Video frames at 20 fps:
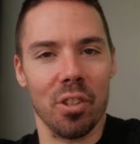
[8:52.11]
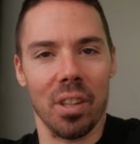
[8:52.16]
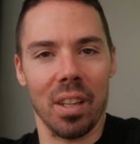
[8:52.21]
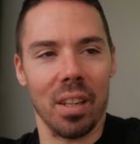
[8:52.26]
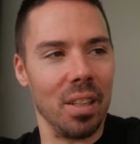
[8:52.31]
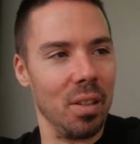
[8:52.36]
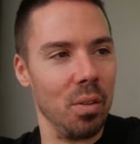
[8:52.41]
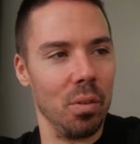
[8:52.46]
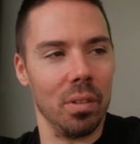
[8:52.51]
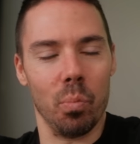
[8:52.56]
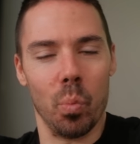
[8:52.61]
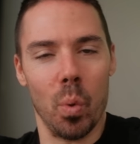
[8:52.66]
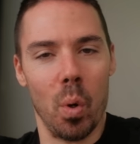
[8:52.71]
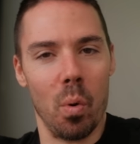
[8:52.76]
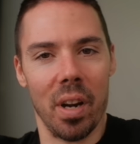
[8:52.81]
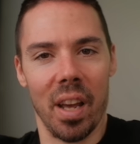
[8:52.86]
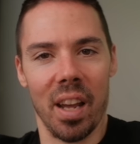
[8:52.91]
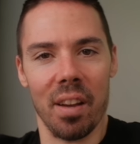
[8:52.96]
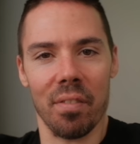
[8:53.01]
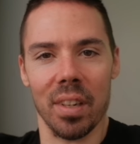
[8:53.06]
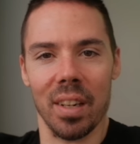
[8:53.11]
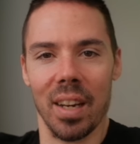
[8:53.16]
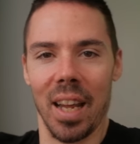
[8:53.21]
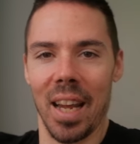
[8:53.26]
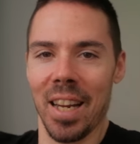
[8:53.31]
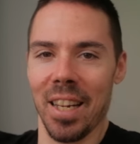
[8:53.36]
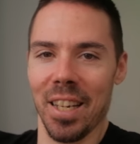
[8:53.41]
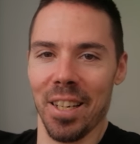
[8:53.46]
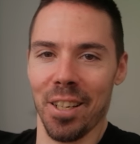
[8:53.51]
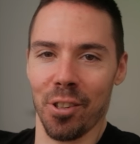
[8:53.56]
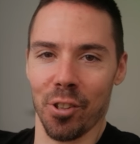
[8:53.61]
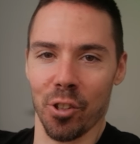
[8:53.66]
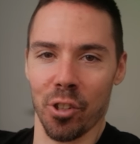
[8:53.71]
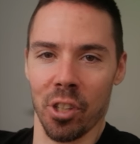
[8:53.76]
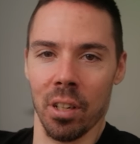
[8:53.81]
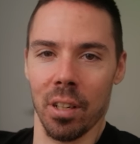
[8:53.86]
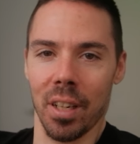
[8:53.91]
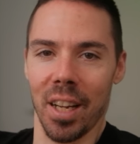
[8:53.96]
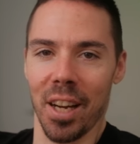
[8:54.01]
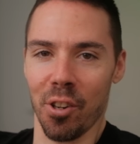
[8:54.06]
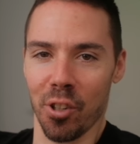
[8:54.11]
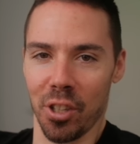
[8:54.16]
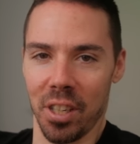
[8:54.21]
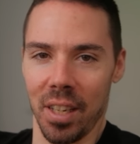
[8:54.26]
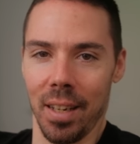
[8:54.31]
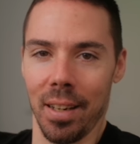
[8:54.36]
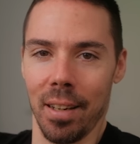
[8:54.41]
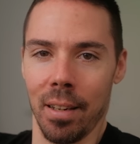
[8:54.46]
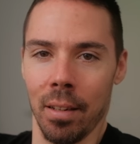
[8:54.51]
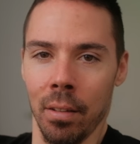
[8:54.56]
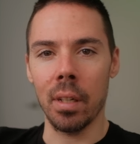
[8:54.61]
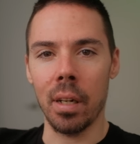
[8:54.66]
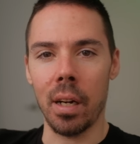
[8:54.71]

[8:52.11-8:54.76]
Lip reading: that he won't have in 8 years, guaranteed.